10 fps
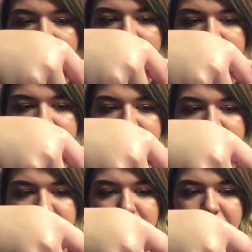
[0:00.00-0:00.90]
and it
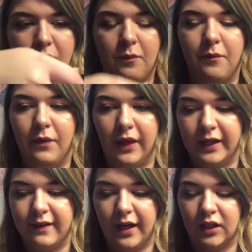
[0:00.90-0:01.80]
gives you from
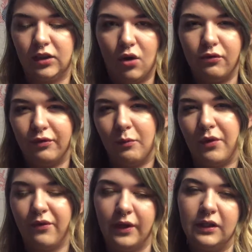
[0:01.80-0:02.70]
like that glow from
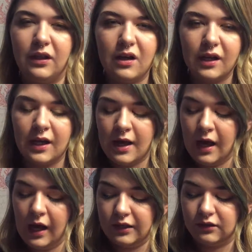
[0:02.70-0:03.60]
within look.
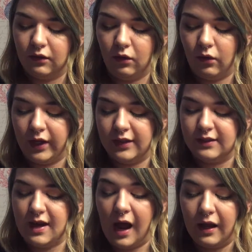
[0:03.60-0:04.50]
So it is
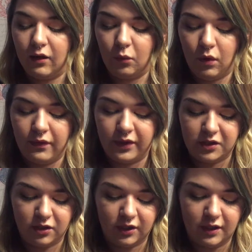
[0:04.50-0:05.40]
not one that
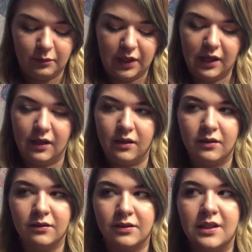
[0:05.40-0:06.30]
you're gonna be
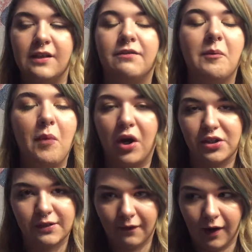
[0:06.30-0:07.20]
seen from
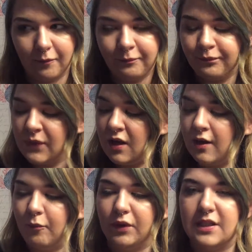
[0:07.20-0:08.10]
Mars from.
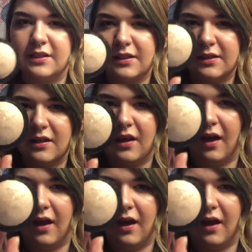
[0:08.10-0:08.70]
But this is the